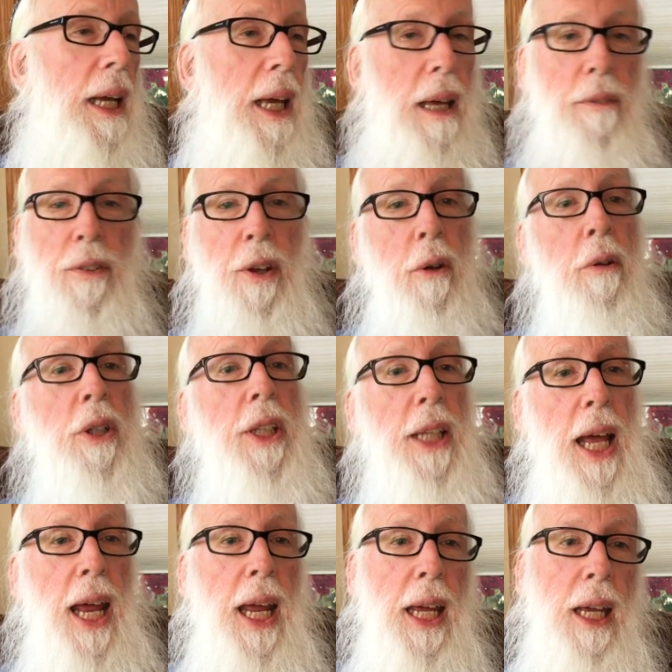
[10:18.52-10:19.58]
if you
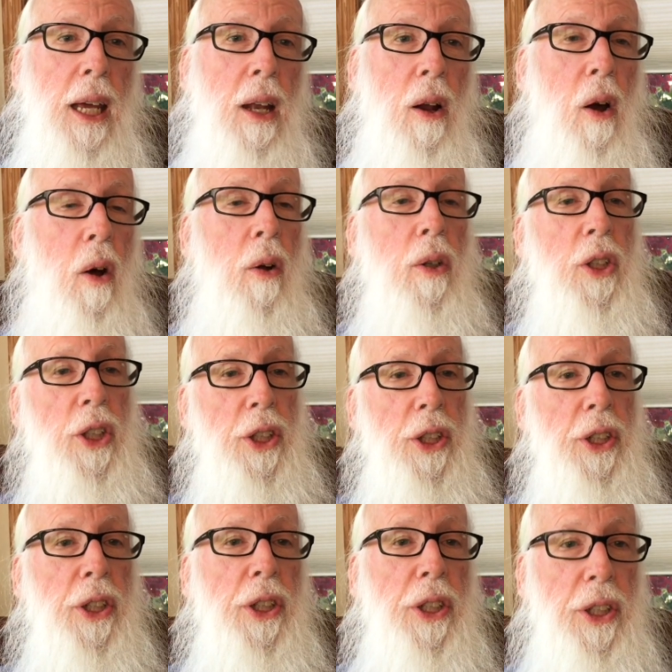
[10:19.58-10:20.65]
say, you know,
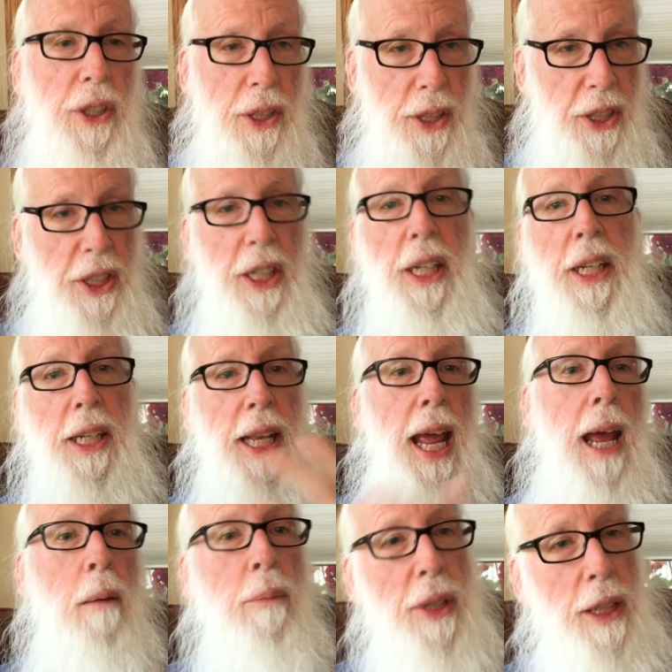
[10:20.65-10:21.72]
gee,
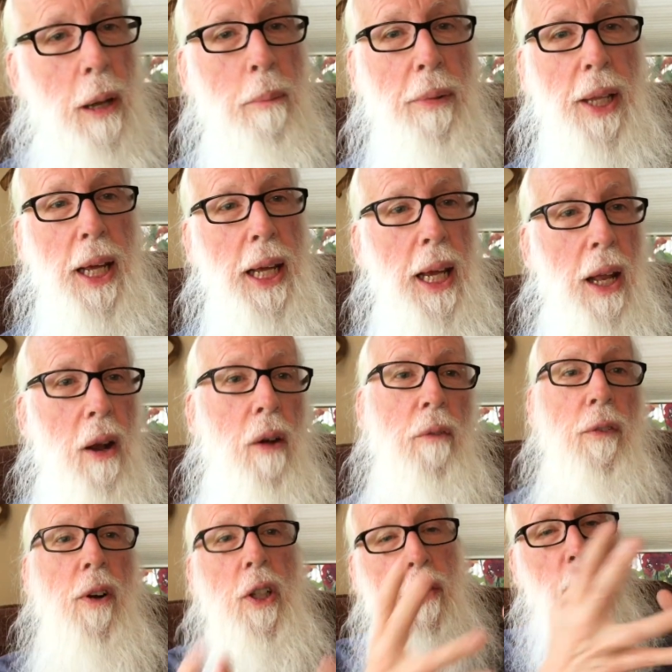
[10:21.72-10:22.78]
damn something, you know,
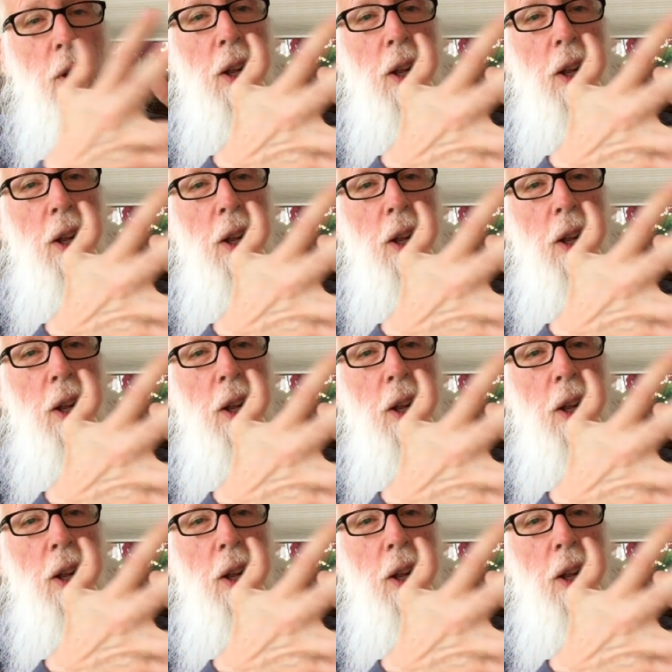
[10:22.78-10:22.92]
first of